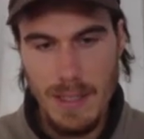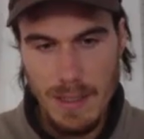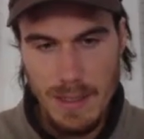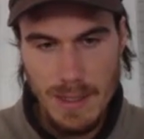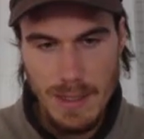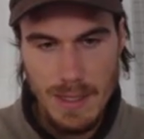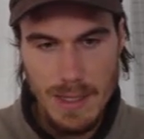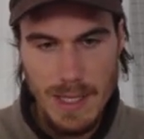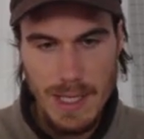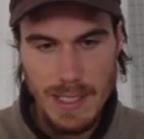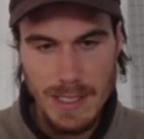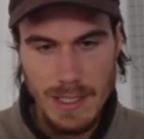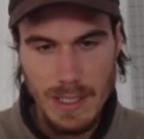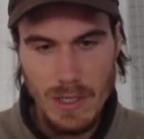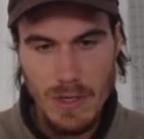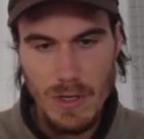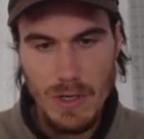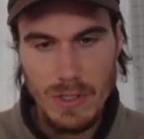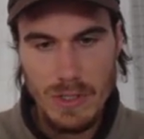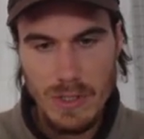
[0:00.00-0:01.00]
that there's
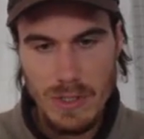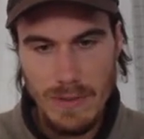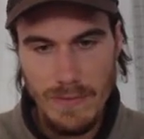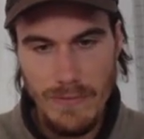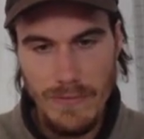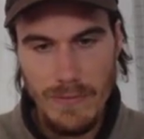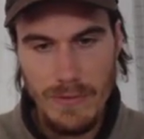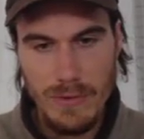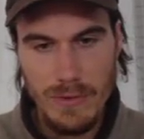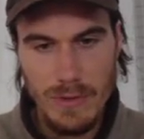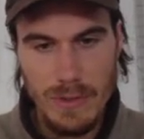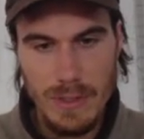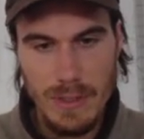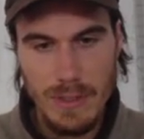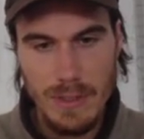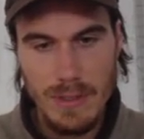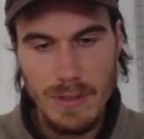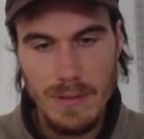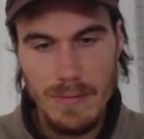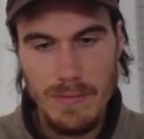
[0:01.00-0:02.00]
a cost of
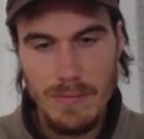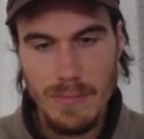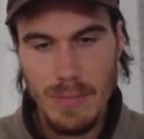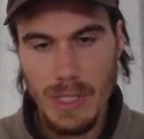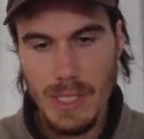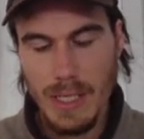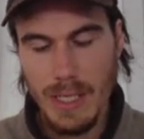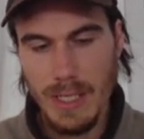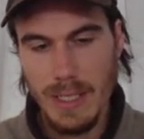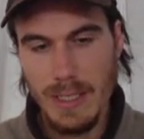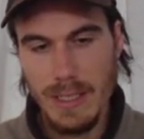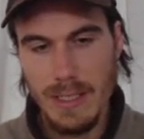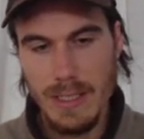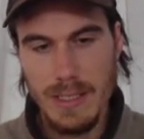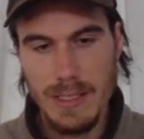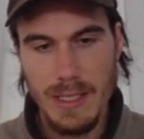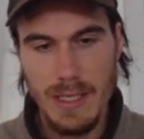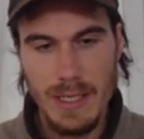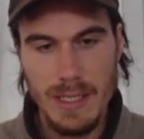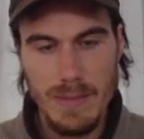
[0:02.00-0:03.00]
food behind the
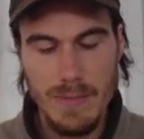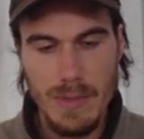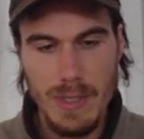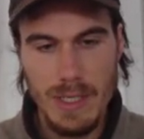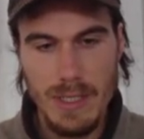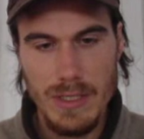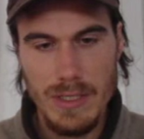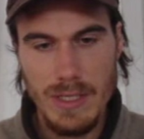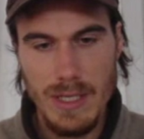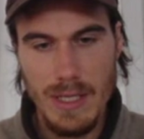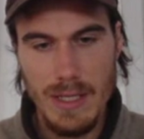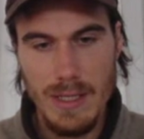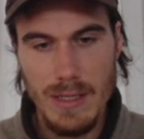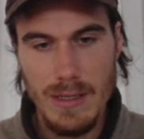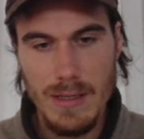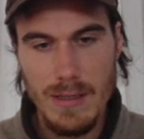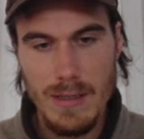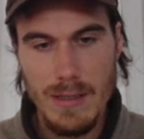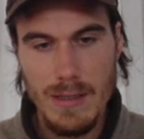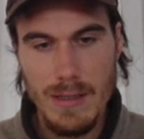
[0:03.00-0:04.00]
desire to purchase it.